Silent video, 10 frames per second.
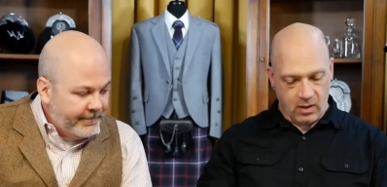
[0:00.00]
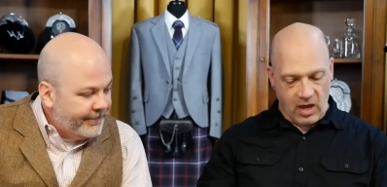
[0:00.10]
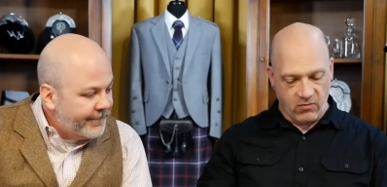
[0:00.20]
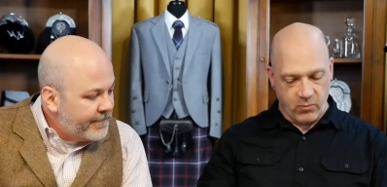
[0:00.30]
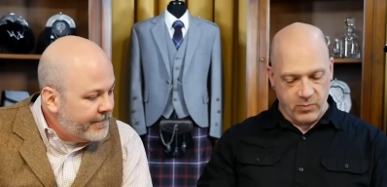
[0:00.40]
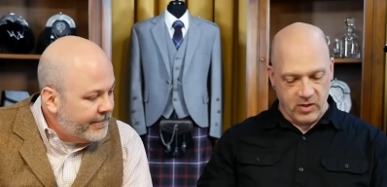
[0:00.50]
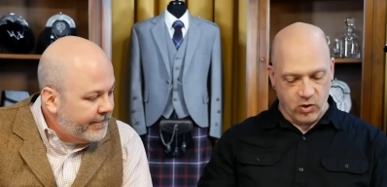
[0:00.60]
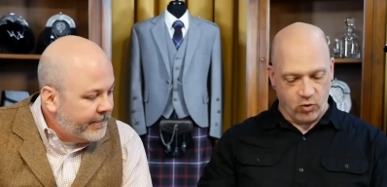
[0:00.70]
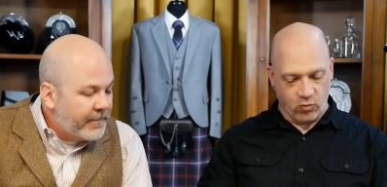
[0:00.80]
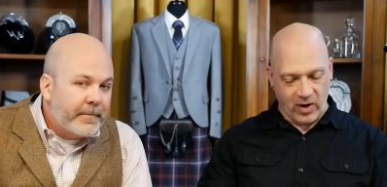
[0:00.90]
Speaker 1: uh, ever been
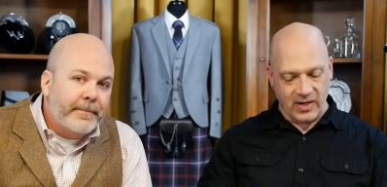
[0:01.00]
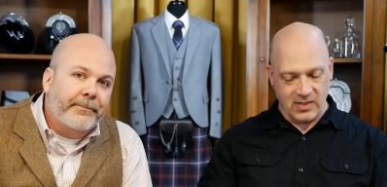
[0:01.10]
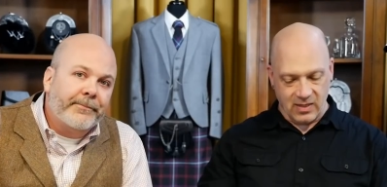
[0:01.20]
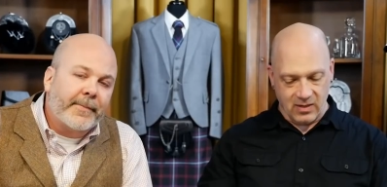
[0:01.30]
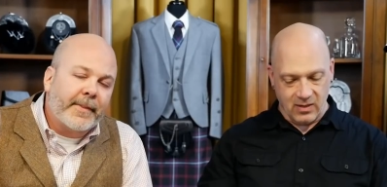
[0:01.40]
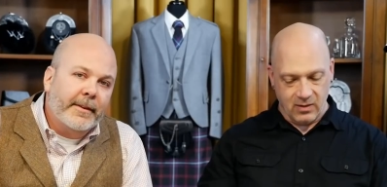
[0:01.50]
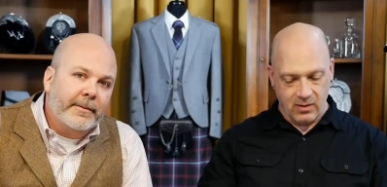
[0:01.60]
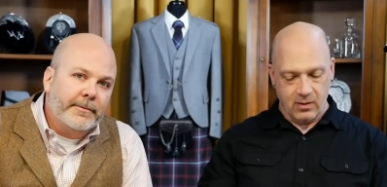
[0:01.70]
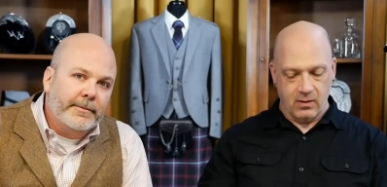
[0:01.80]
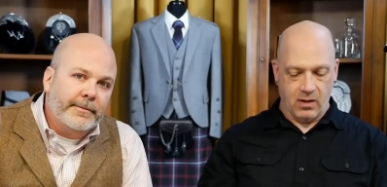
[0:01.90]
corrected
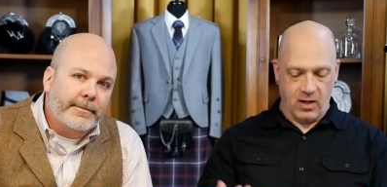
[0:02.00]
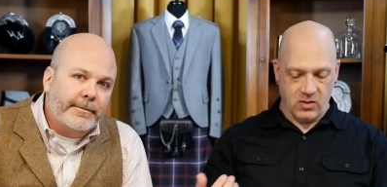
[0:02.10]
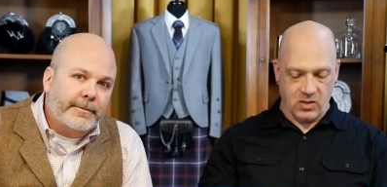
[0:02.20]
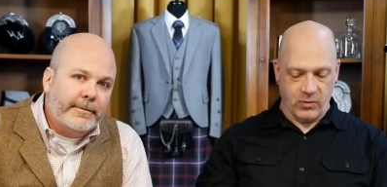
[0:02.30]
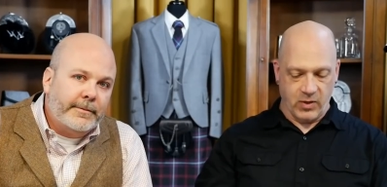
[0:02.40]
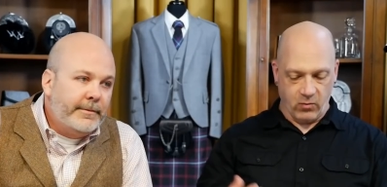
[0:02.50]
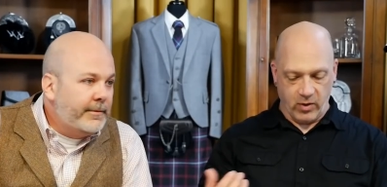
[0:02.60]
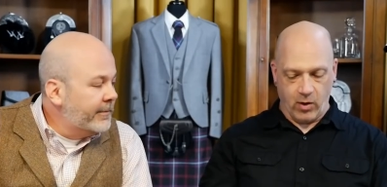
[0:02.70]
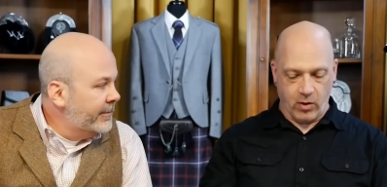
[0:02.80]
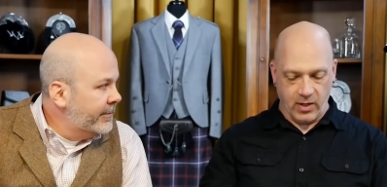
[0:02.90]
on something
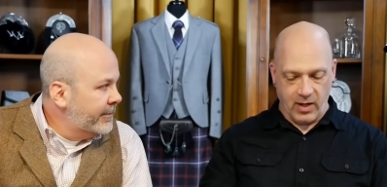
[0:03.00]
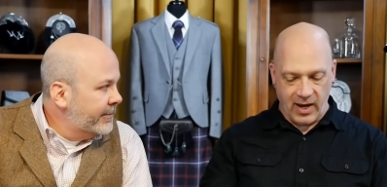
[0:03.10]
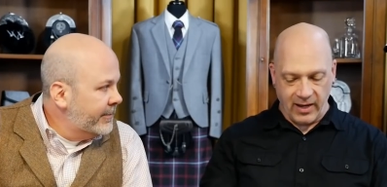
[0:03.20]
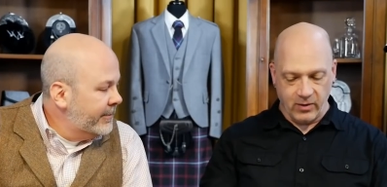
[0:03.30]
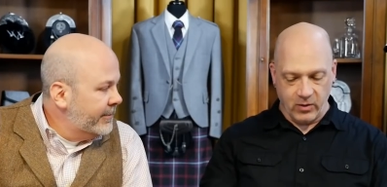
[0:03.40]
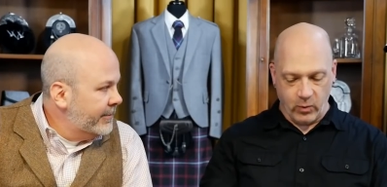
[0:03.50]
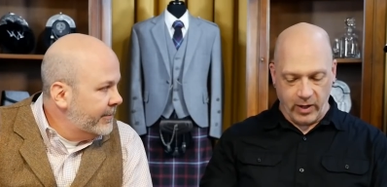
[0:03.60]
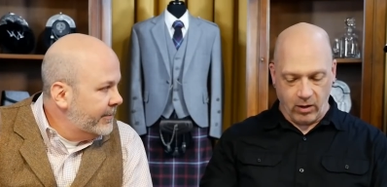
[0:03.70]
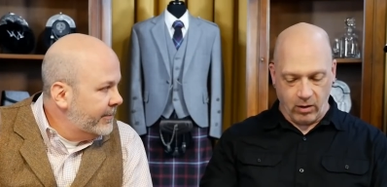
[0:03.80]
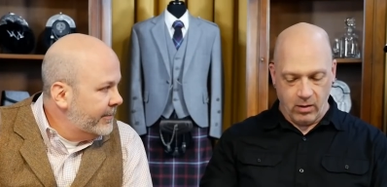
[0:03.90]
regarding Highland
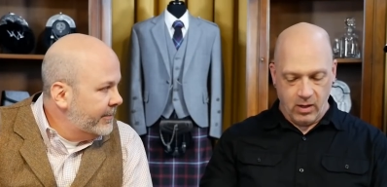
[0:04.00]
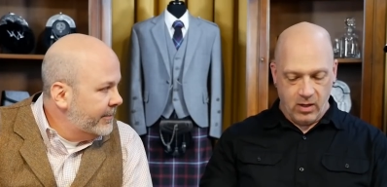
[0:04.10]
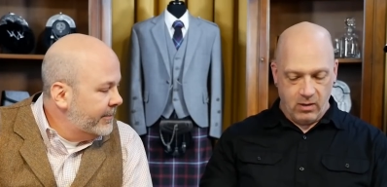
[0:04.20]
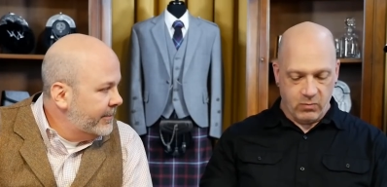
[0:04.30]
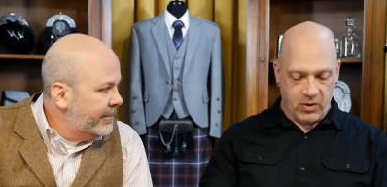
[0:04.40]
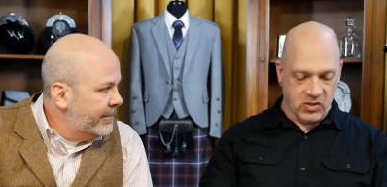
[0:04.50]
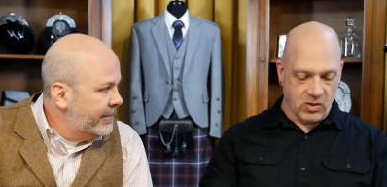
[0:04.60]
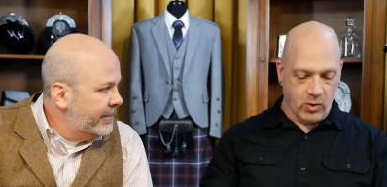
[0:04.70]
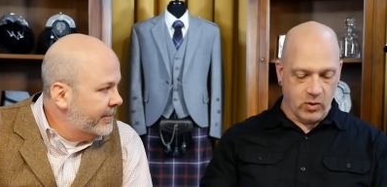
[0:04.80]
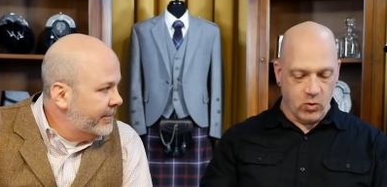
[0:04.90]
wear by
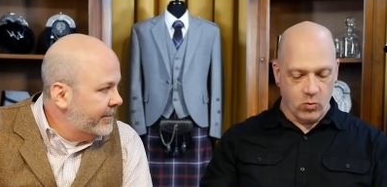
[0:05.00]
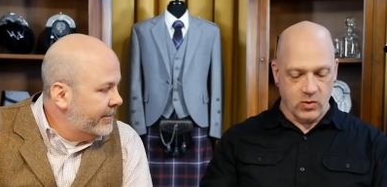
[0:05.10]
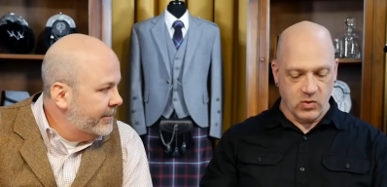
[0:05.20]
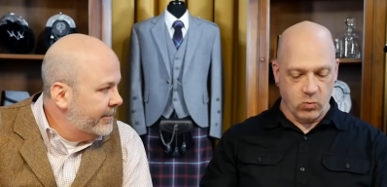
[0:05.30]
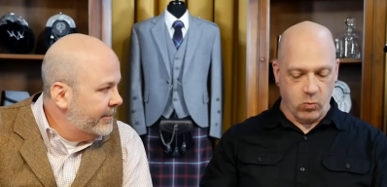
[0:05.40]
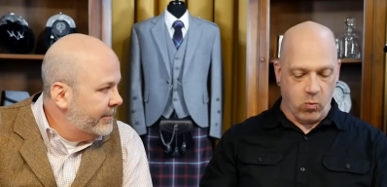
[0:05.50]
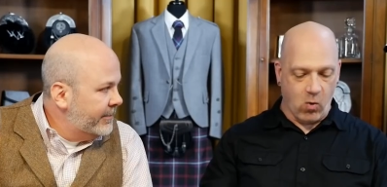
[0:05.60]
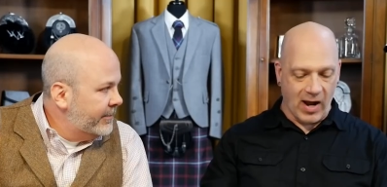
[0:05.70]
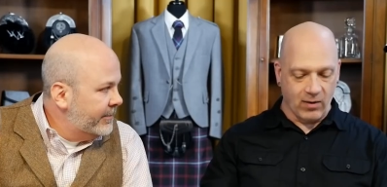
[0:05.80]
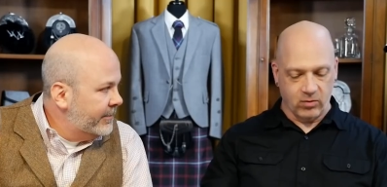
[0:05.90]
someone who was
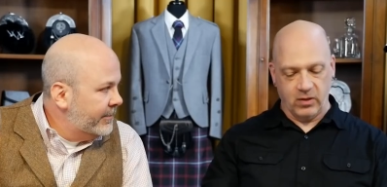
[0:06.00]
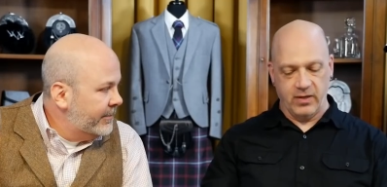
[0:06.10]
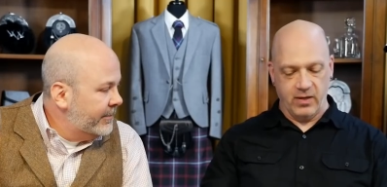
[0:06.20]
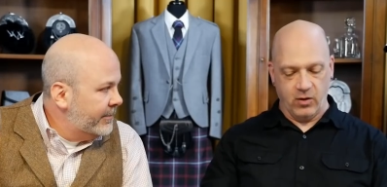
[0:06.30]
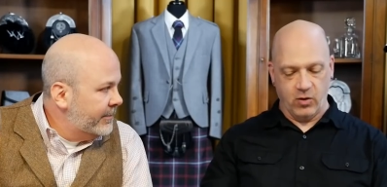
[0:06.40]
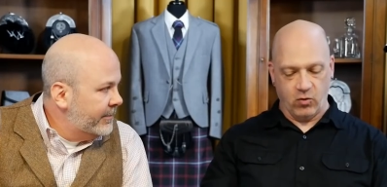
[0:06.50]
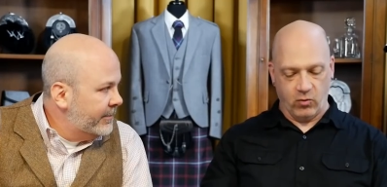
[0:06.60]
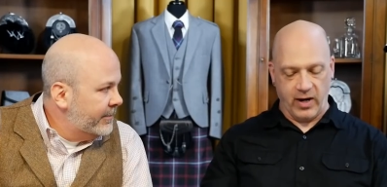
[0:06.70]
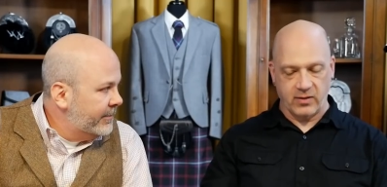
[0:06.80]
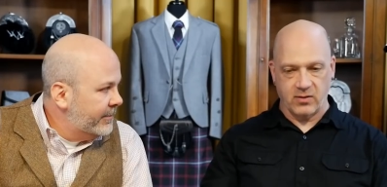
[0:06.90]
wildly
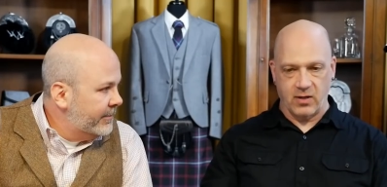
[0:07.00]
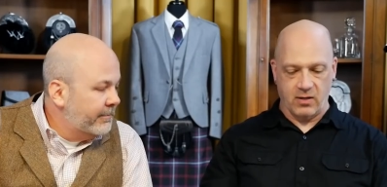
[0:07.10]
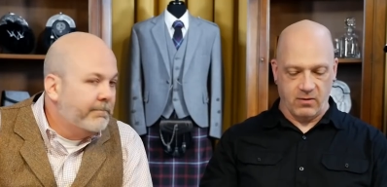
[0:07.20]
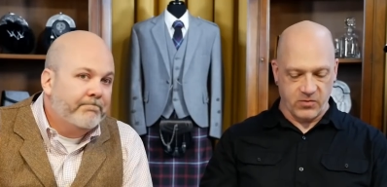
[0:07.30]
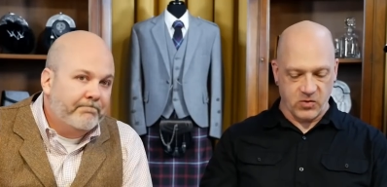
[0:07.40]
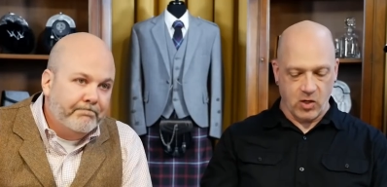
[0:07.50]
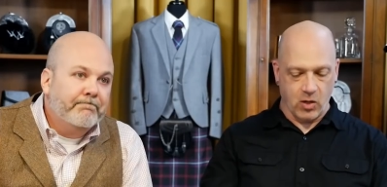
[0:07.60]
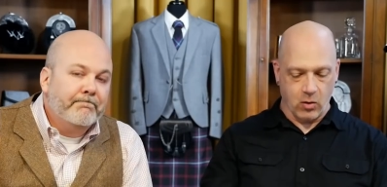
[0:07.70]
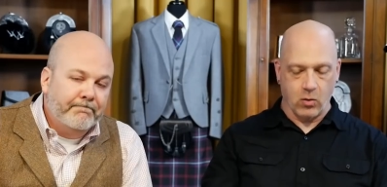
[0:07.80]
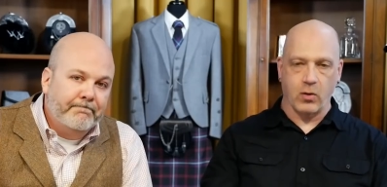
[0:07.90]
incorrect? And if
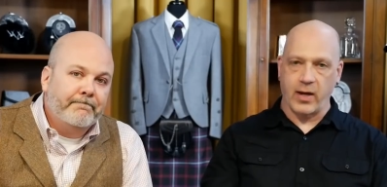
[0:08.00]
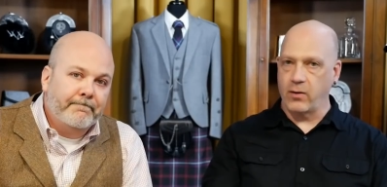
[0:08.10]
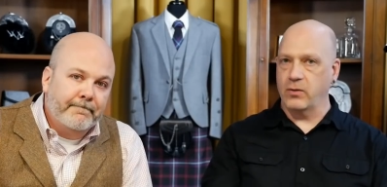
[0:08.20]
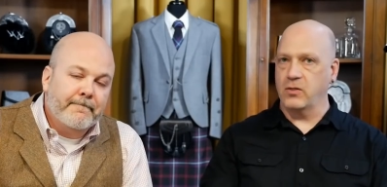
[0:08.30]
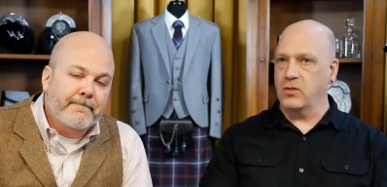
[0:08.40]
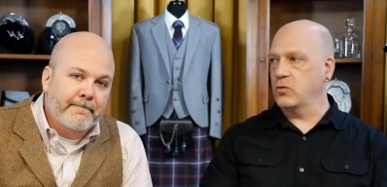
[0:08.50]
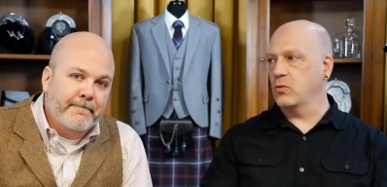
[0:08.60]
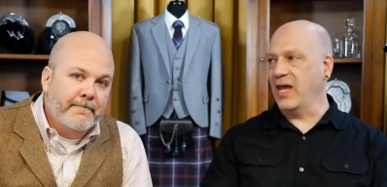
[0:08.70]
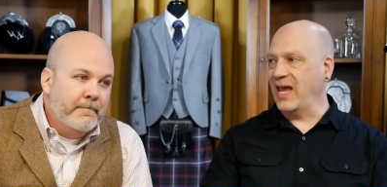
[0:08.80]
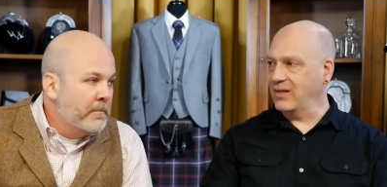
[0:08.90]
so, how did
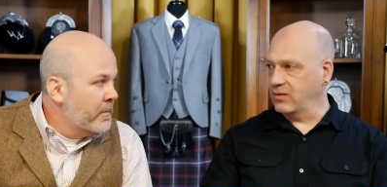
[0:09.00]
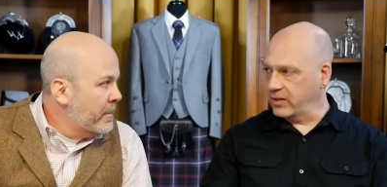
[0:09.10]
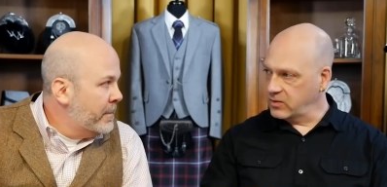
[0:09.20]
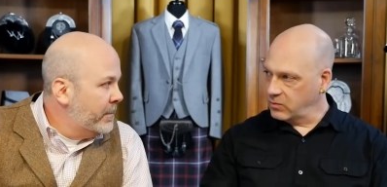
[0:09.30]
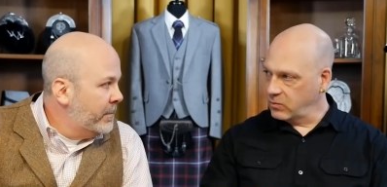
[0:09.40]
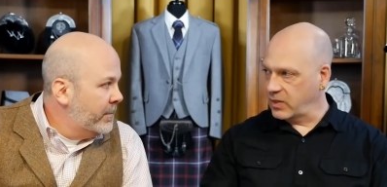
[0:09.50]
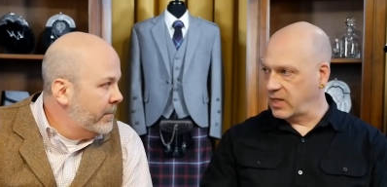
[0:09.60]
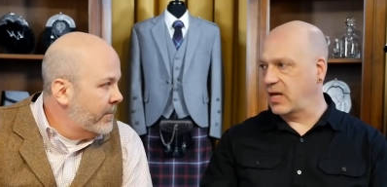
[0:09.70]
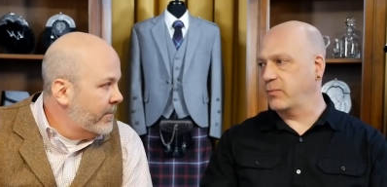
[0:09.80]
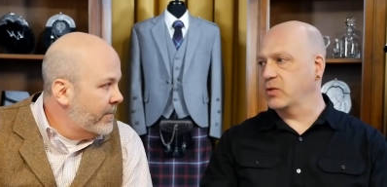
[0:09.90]
you handle it when
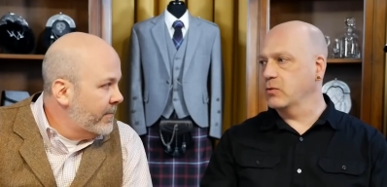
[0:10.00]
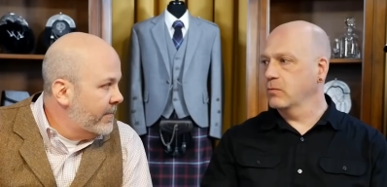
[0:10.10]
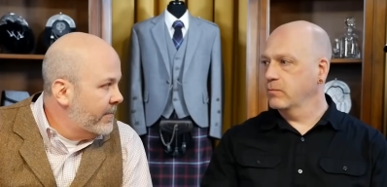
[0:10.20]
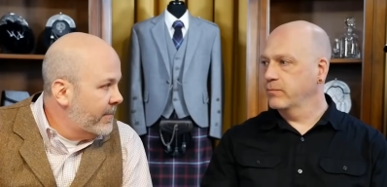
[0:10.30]
that happened?